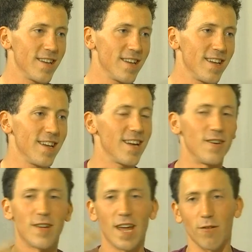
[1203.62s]
Sure.
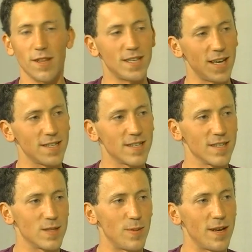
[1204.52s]
And you can't really taste
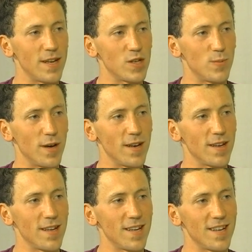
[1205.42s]
the spinach,
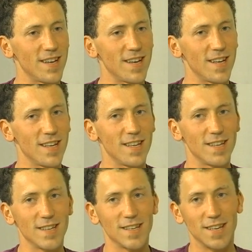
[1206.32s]
but it uh, oh.
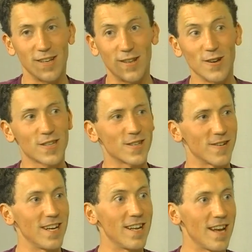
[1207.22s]
it looks
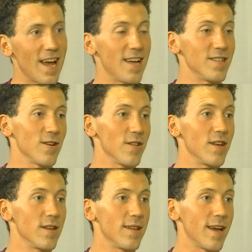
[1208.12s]
green, and it has all
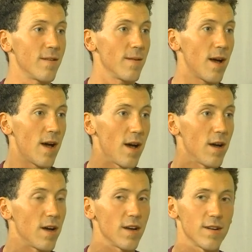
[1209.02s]
the like
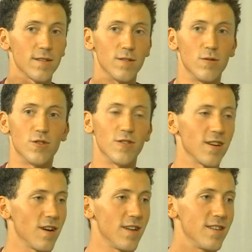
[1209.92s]
uh,
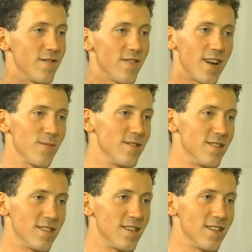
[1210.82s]
nutrient content, and vitamin
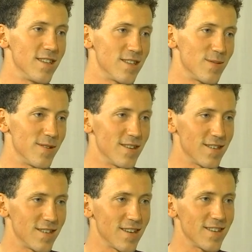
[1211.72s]
C. Sure, all the chlorophyll, has.